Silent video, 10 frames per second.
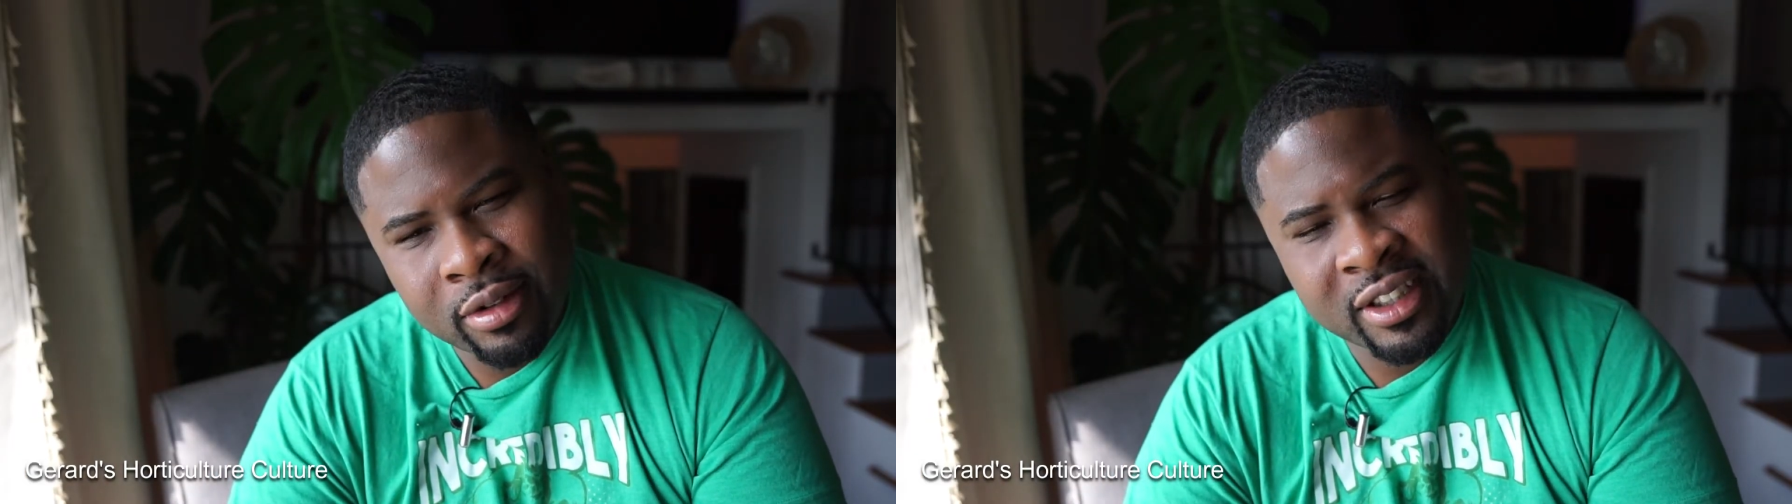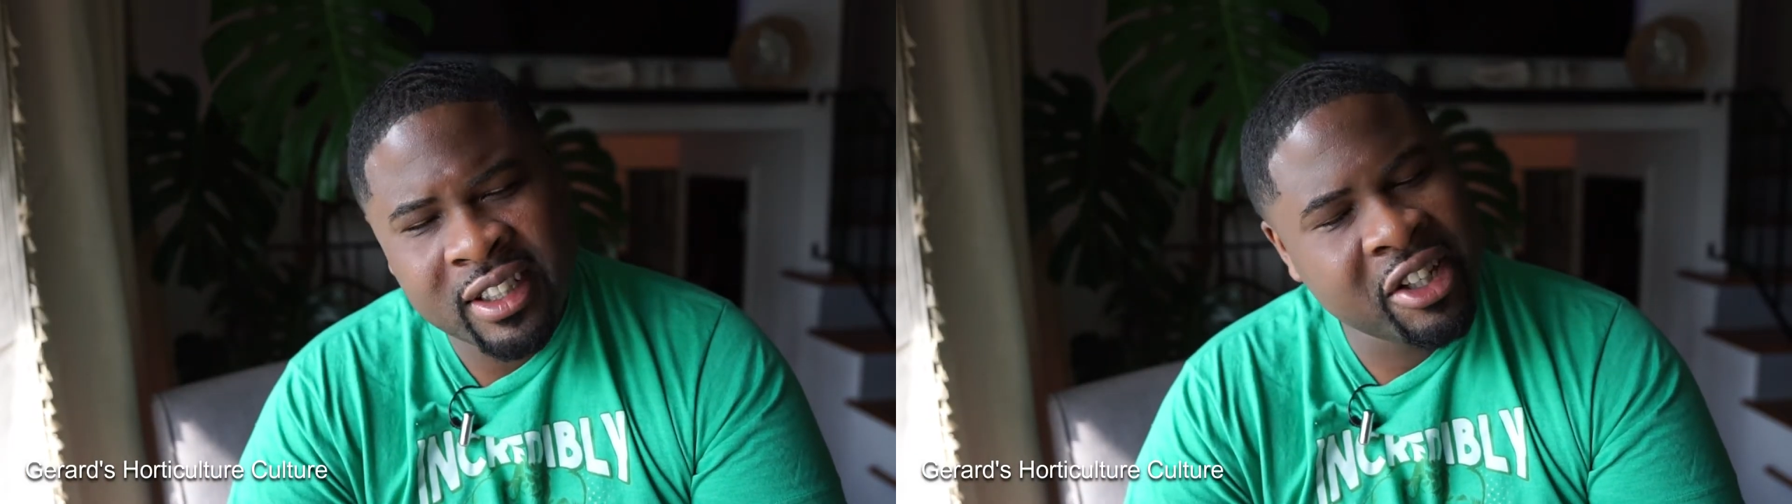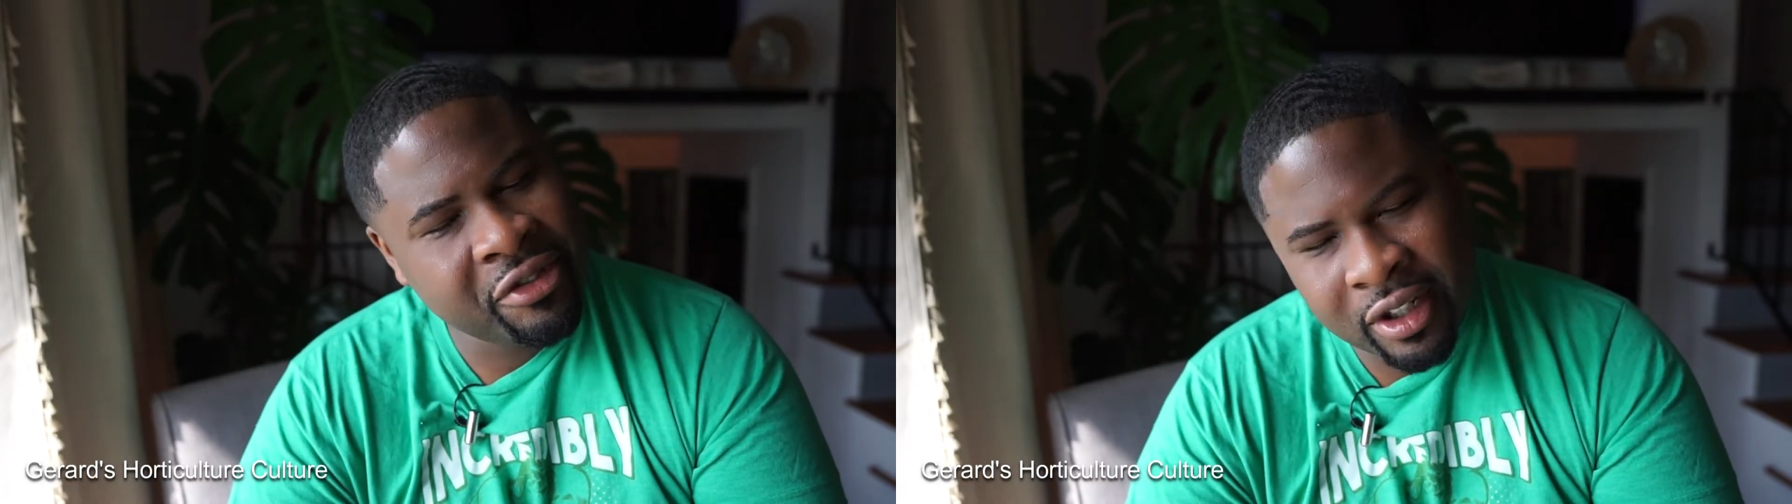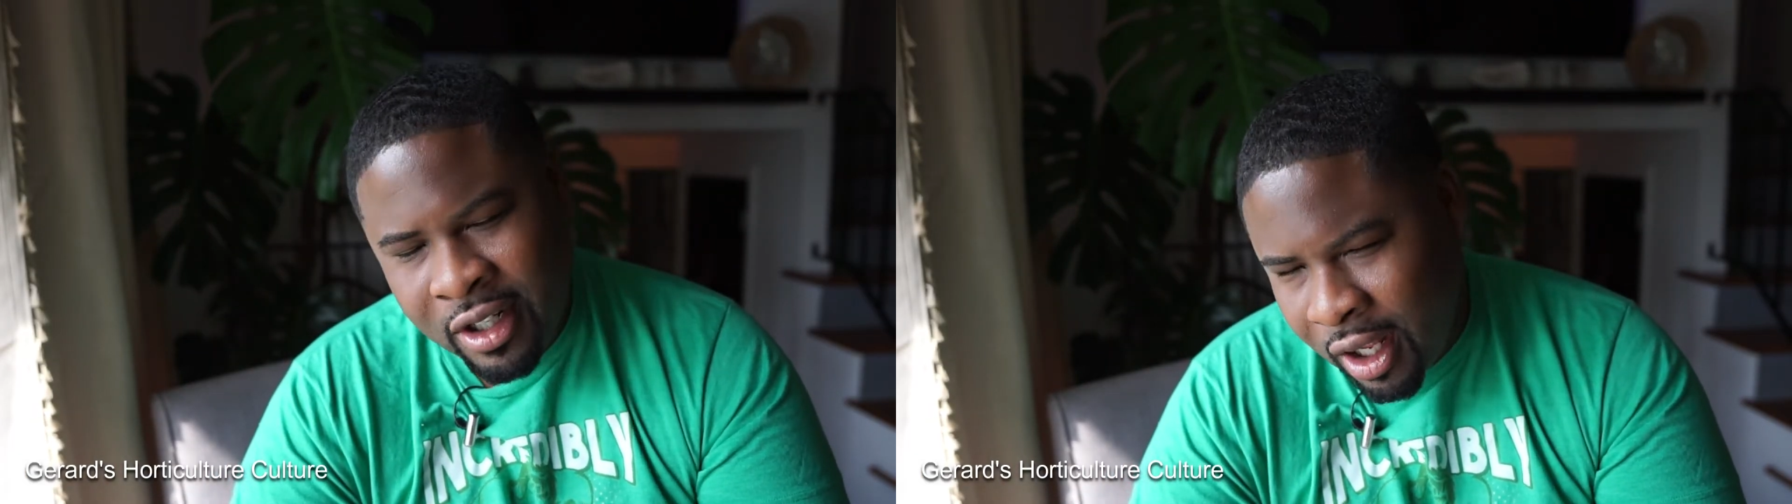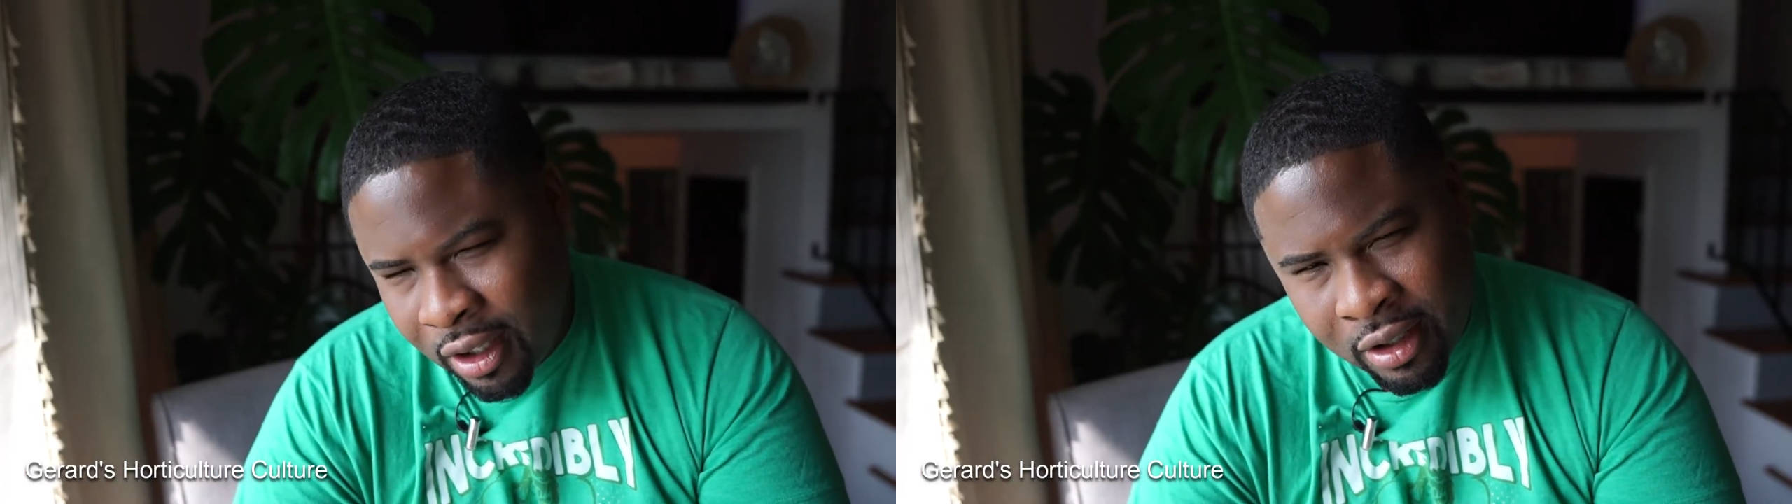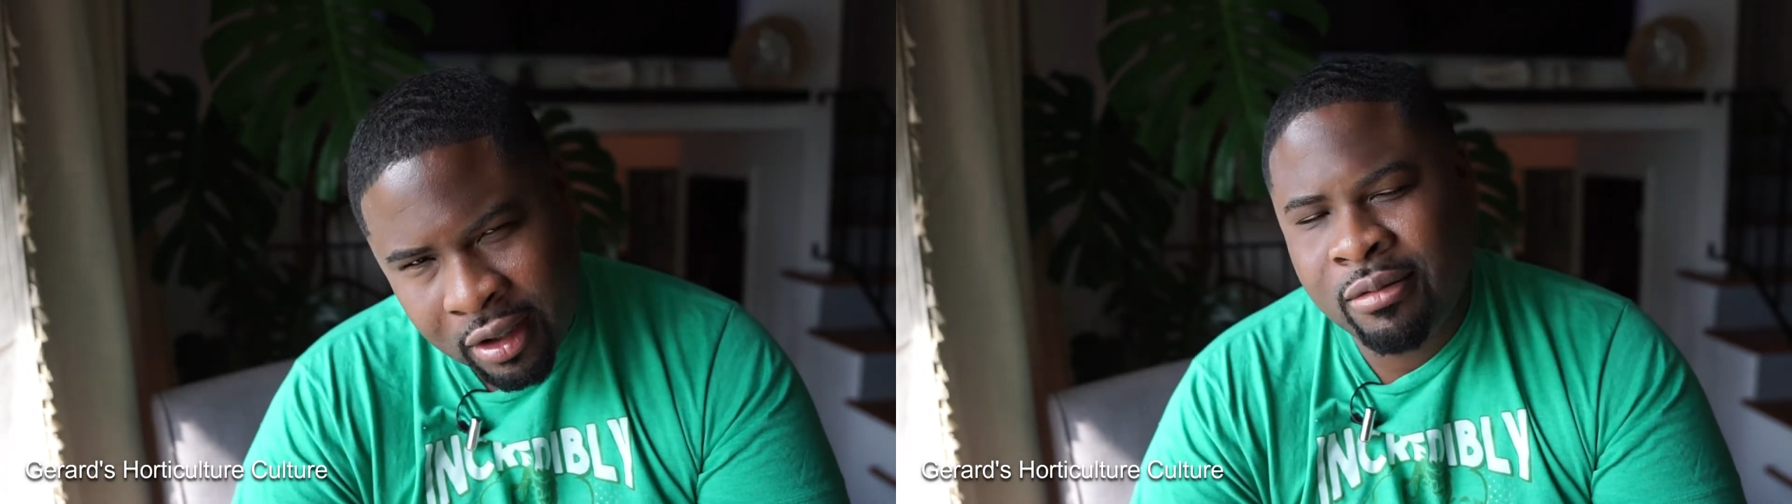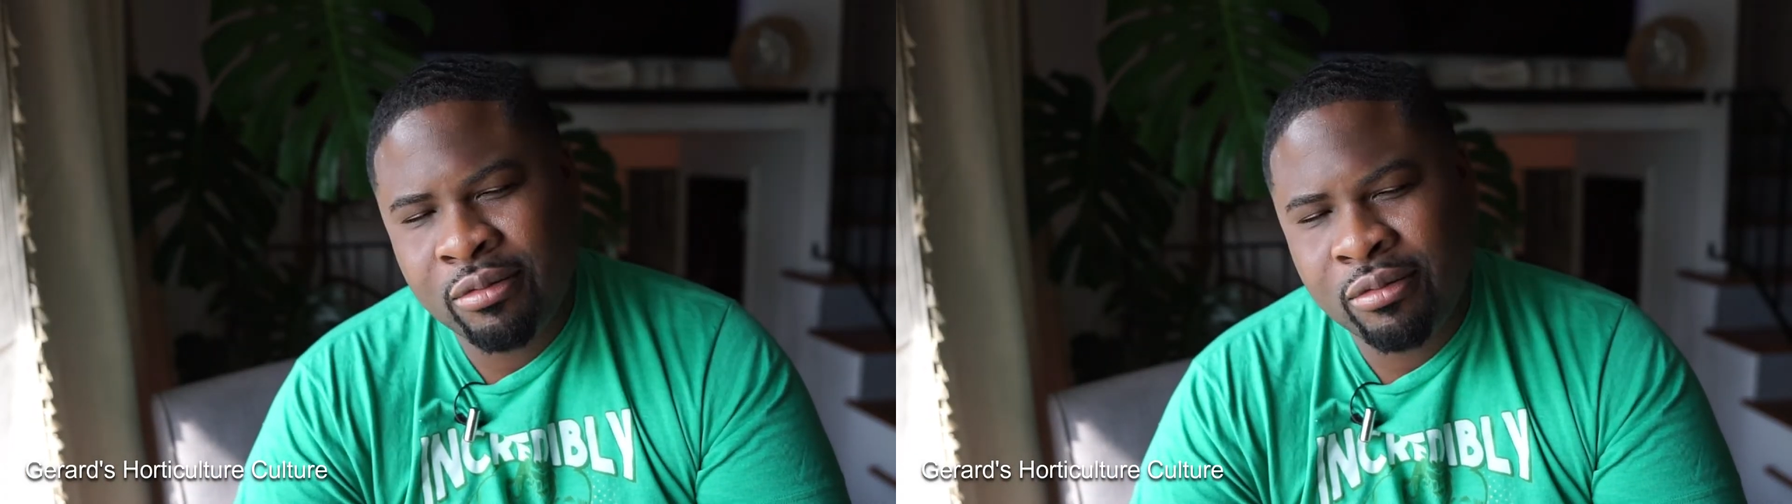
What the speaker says: It's a different color.